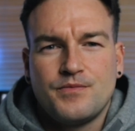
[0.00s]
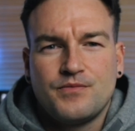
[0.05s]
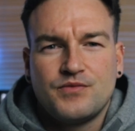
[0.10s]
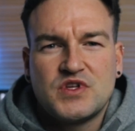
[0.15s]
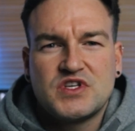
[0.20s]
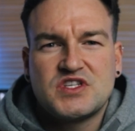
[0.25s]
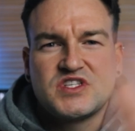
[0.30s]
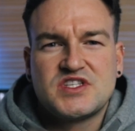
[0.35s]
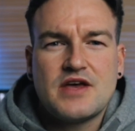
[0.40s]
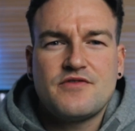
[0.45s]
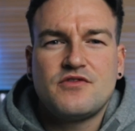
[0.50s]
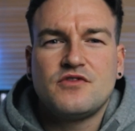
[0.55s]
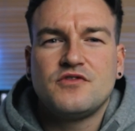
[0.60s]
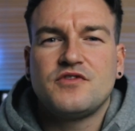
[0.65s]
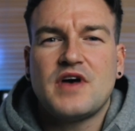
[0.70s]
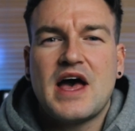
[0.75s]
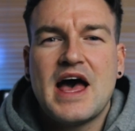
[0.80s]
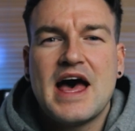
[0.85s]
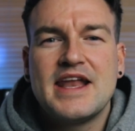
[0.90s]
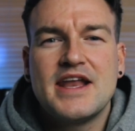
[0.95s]
The
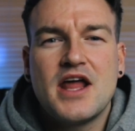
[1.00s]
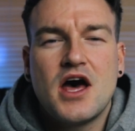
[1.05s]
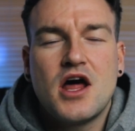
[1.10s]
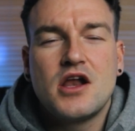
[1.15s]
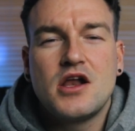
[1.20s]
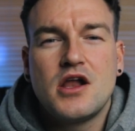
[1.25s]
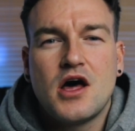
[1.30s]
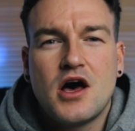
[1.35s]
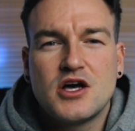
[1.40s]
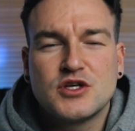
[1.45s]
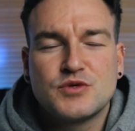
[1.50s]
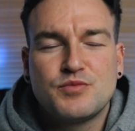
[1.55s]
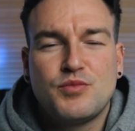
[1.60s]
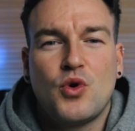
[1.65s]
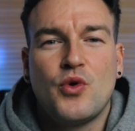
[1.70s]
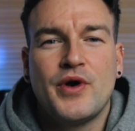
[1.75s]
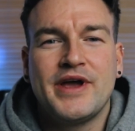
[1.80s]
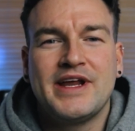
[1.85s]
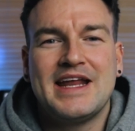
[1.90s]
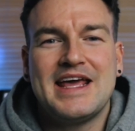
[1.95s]
7th and last
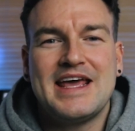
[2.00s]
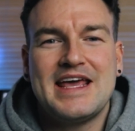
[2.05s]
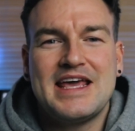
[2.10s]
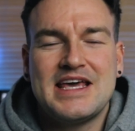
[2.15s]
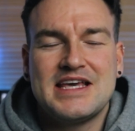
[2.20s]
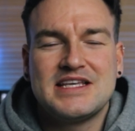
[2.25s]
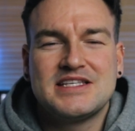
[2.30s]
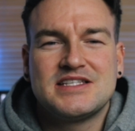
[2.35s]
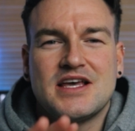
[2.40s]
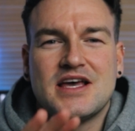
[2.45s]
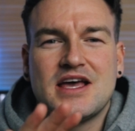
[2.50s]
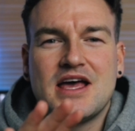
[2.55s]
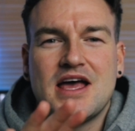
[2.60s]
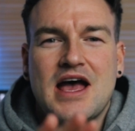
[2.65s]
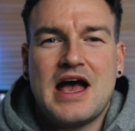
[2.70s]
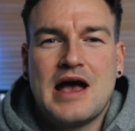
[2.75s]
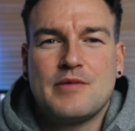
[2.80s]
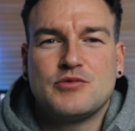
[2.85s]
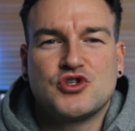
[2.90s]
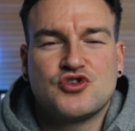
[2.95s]
point is
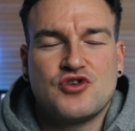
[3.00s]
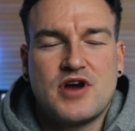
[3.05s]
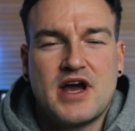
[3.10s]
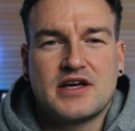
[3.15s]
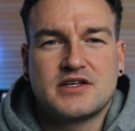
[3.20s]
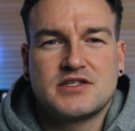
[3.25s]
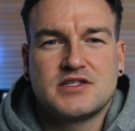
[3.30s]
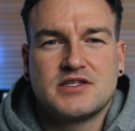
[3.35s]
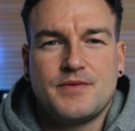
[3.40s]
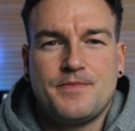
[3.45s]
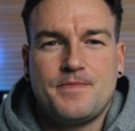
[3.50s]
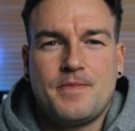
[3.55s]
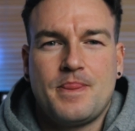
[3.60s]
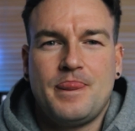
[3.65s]
abstracts.